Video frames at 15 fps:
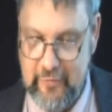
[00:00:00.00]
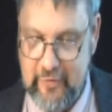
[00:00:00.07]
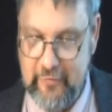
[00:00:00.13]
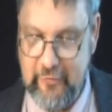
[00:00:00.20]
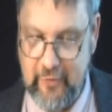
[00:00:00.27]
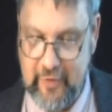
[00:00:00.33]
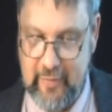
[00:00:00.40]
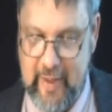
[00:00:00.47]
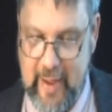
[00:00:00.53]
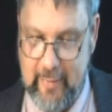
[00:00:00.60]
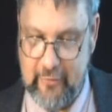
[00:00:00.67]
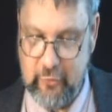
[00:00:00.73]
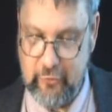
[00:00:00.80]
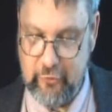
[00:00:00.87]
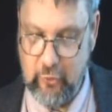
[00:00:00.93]
These are the
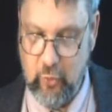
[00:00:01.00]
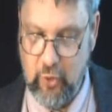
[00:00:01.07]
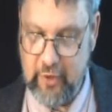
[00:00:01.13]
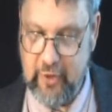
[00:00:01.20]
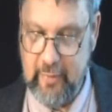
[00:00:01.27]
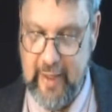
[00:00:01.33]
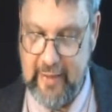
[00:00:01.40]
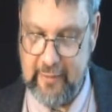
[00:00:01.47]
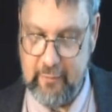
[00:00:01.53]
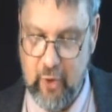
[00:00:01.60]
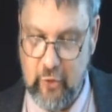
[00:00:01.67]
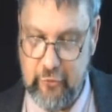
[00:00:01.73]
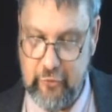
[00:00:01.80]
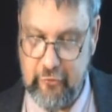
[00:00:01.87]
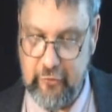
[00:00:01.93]
commandments which the Lord commanded
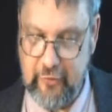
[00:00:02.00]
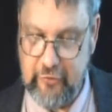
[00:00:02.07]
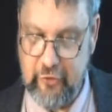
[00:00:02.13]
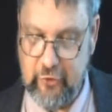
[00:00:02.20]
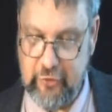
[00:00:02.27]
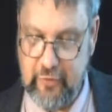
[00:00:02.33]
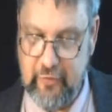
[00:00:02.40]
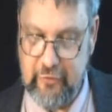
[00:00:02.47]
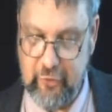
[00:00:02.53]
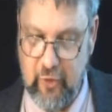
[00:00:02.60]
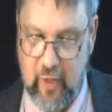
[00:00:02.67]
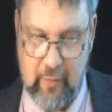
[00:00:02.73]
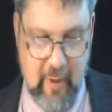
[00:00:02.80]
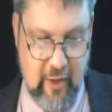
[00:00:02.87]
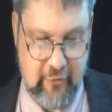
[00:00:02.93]
Moses for the children of
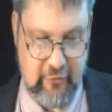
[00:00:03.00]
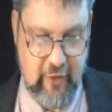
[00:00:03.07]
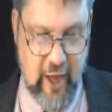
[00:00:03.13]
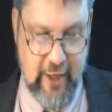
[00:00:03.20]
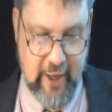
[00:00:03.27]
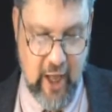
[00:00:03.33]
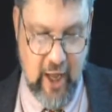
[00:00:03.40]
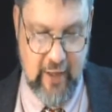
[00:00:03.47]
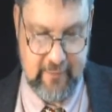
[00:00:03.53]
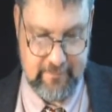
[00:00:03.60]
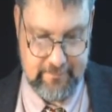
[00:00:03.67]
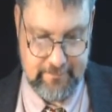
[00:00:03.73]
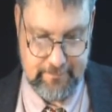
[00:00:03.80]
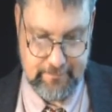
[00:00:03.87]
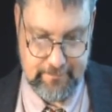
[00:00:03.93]
Israel on Mount Sinai.